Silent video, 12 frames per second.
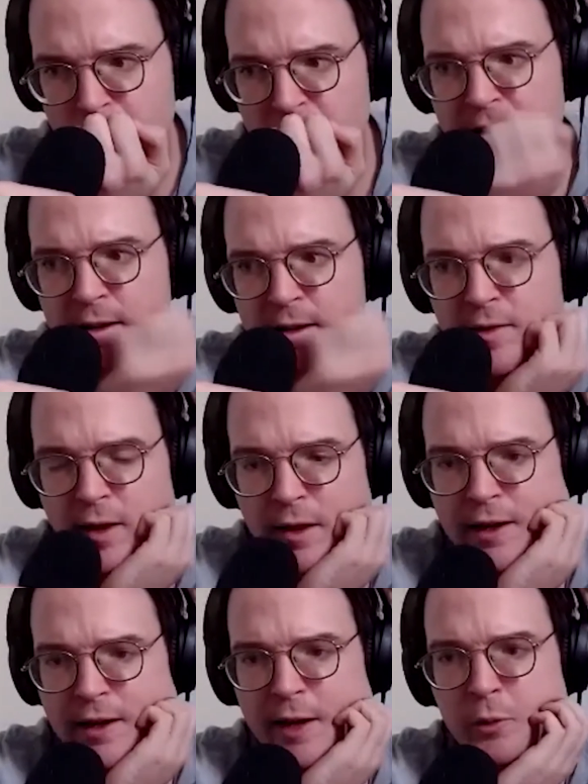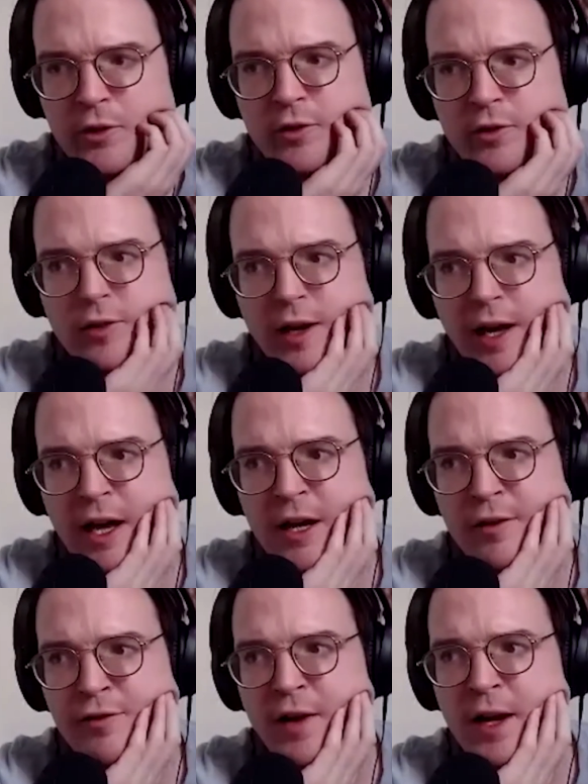he said that I was
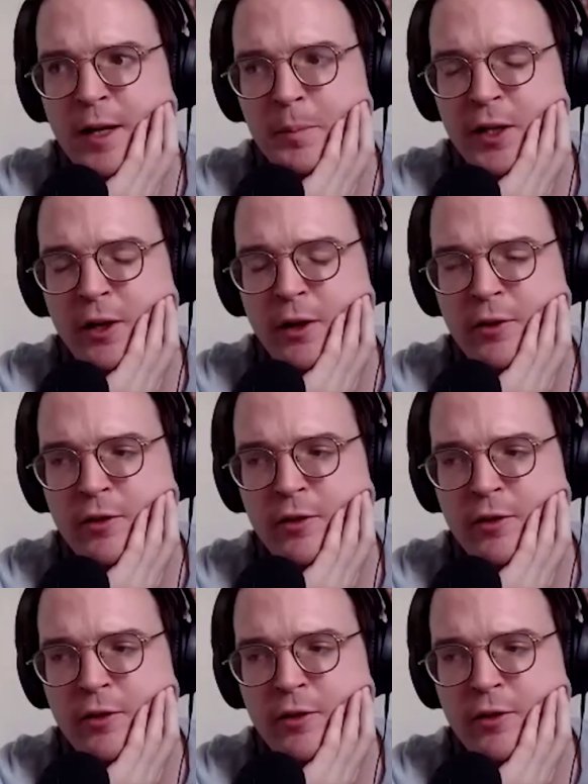unfuckable on